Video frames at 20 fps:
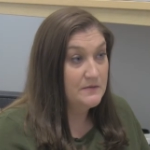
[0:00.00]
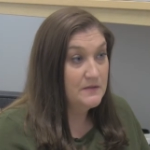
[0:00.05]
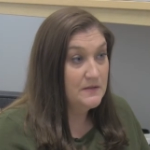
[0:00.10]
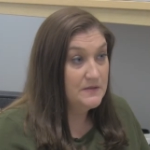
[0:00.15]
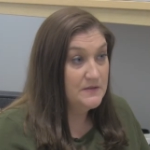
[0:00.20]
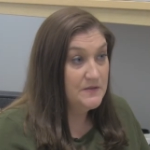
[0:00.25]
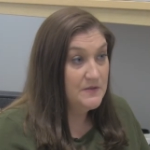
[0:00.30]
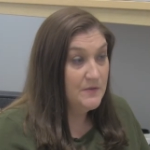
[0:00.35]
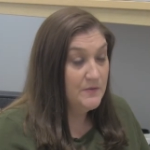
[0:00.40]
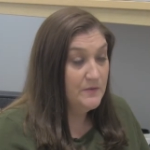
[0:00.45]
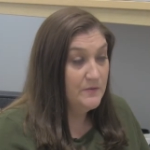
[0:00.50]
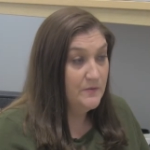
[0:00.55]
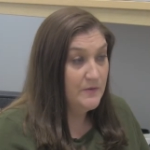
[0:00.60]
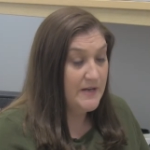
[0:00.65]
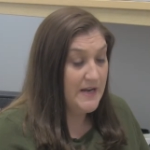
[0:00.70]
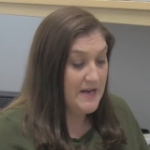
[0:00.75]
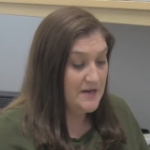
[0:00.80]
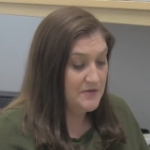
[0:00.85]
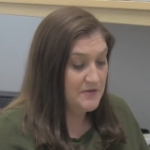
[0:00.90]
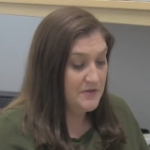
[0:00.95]
the student
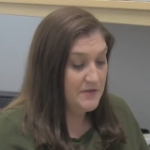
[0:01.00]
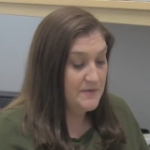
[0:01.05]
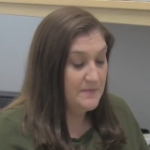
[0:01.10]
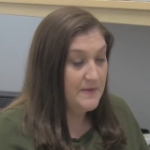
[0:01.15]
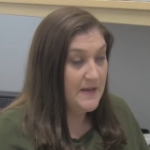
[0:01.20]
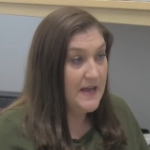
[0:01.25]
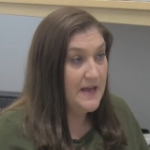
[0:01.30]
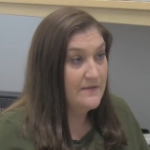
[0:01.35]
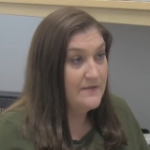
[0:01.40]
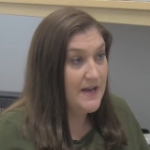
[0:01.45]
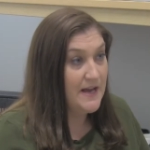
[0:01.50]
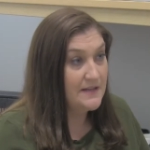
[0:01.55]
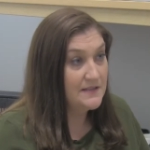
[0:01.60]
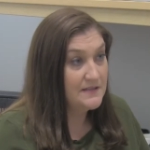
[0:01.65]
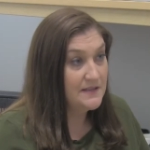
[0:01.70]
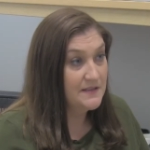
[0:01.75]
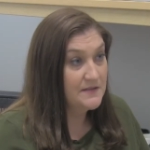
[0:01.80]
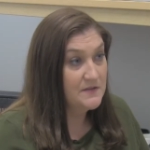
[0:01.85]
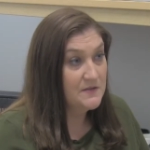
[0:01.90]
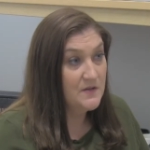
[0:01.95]
would actually have
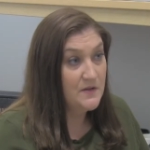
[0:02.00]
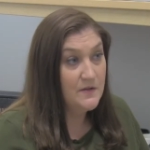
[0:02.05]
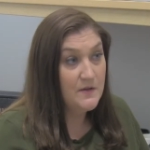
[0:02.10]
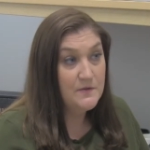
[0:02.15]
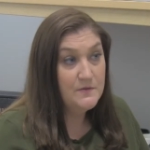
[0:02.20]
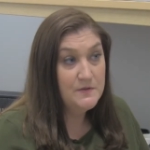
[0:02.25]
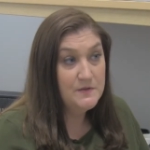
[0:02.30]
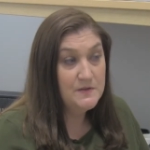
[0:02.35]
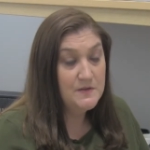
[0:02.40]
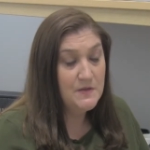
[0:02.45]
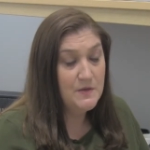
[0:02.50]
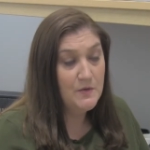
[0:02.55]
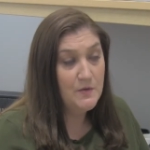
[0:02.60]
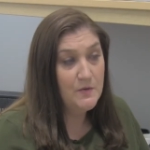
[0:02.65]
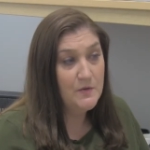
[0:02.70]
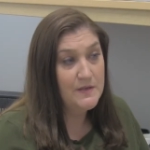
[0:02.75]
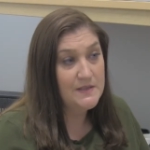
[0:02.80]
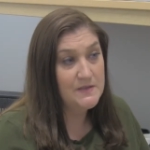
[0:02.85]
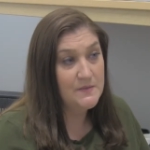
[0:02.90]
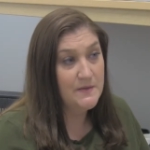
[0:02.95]
access to those
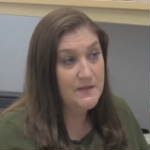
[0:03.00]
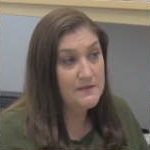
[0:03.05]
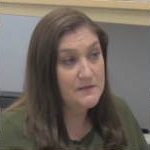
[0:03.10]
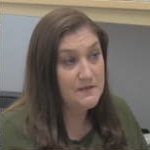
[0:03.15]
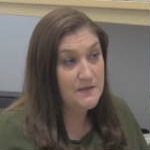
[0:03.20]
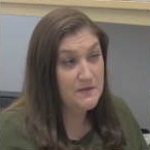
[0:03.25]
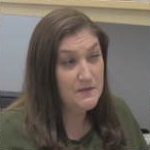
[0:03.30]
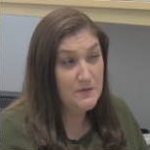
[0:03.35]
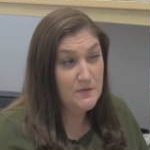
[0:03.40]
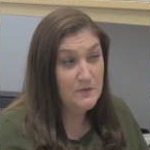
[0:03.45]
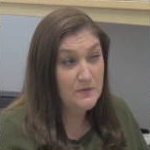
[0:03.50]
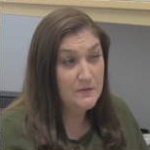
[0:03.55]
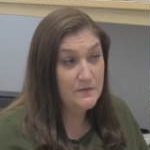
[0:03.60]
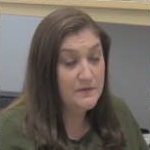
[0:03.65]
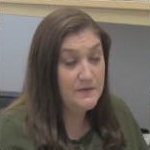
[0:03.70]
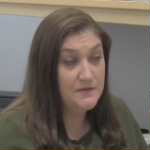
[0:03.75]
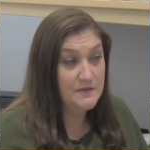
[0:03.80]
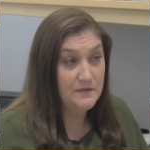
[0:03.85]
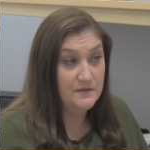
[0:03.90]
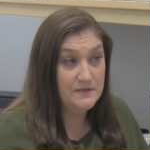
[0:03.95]
2, as well as the 2
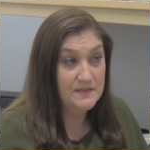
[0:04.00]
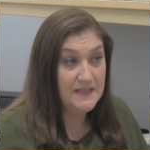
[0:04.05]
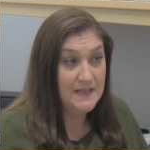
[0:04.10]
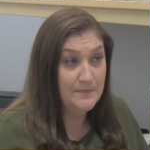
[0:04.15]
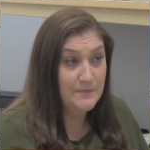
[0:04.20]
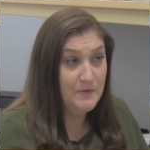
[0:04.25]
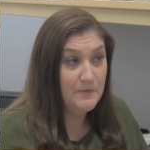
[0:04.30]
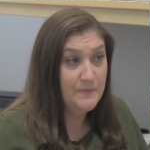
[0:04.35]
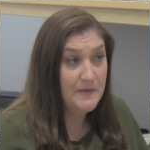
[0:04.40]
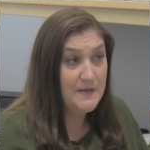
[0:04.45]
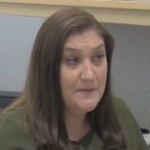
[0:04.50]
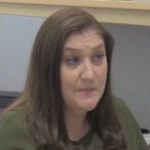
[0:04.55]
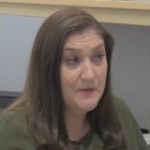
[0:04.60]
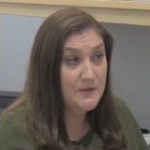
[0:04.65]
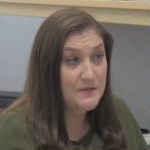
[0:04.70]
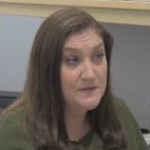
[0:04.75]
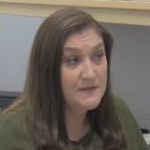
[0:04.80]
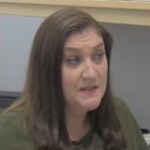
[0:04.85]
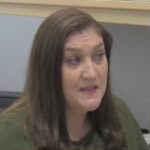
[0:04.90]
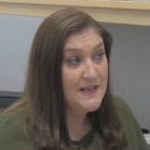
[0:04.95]
official sample
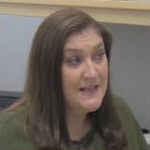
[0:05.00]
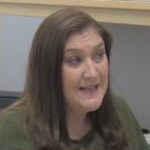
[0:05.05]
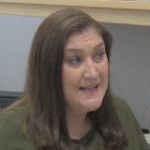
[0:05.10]
papers